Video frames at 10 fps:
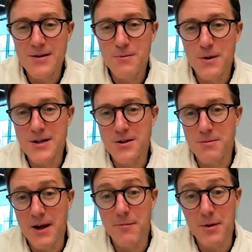Whereas there
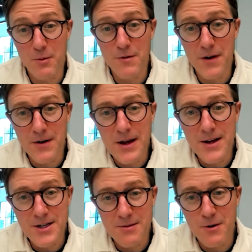may have been more
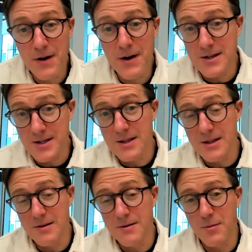variation, more variance in
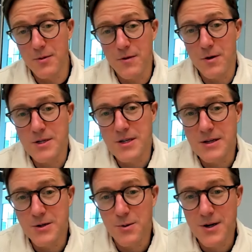the, the performance of
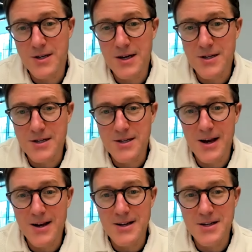these organizations
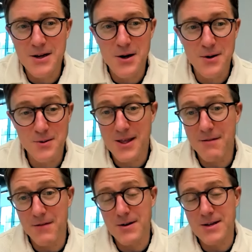decades ago, it was that
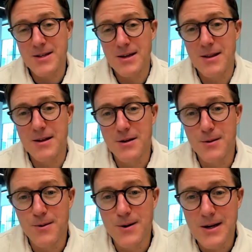variance that led to
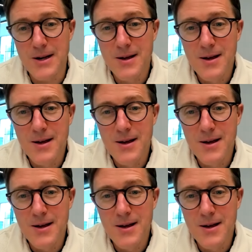learning.